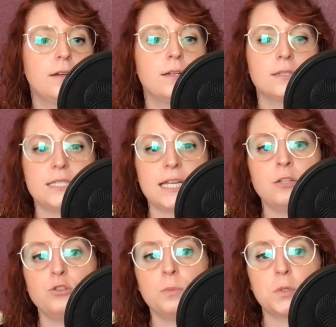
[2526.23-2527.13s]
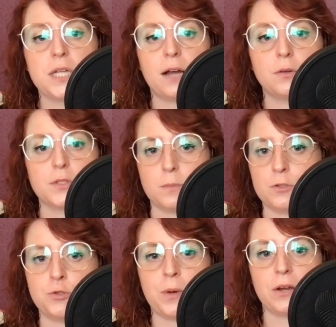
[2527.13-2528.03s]
Digging through Portago's
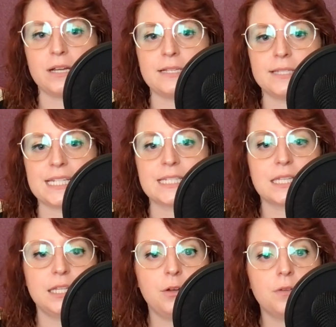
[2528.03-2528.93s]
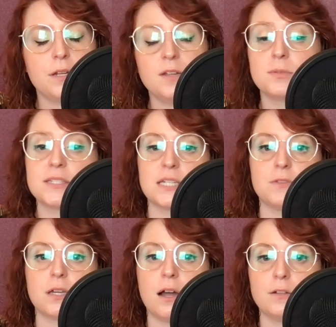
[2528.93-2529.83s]
obituaries, it's clear that he received
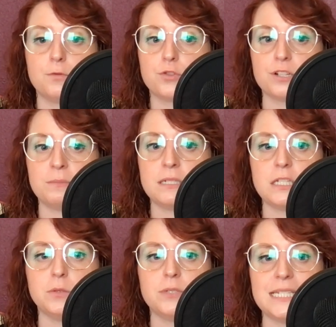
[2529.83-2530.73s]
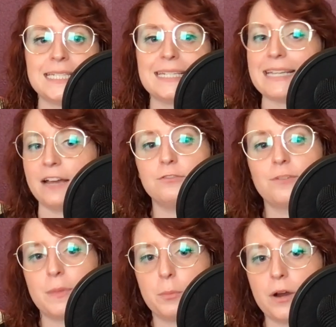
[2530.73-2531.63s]
the kind of treatment you didn't get
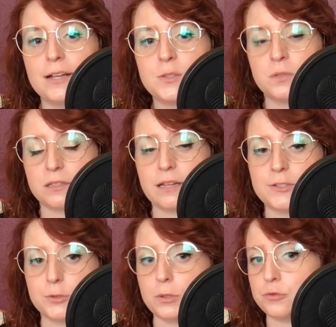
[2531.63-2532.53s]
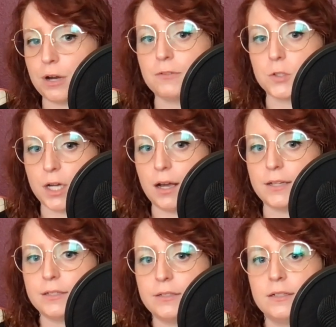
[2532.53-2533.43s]
from the press when a lesser-known driver
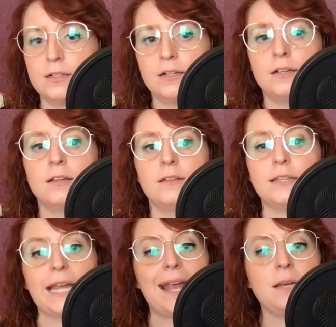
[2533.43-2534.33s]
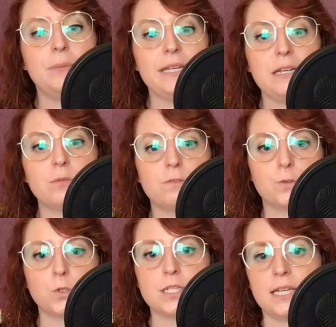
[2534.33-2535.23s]
died. The AP
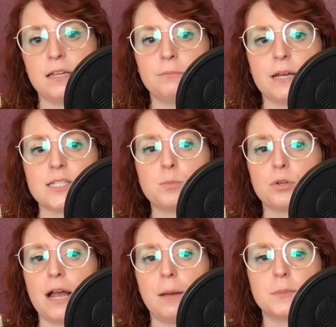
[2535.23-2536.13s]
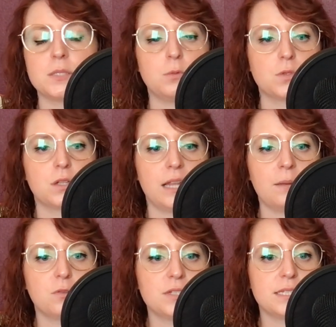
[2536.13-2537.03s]
referred to him as perhaps the most
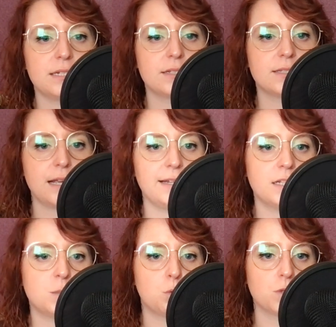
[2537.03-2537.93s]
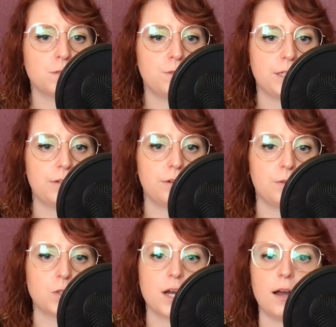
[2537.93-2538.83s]
glamorous and exciting sports figure of
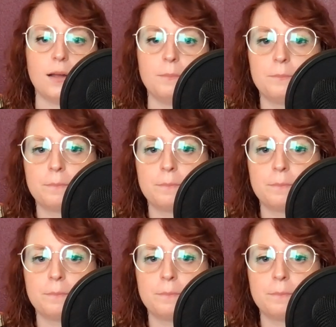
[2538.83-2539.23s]
our time,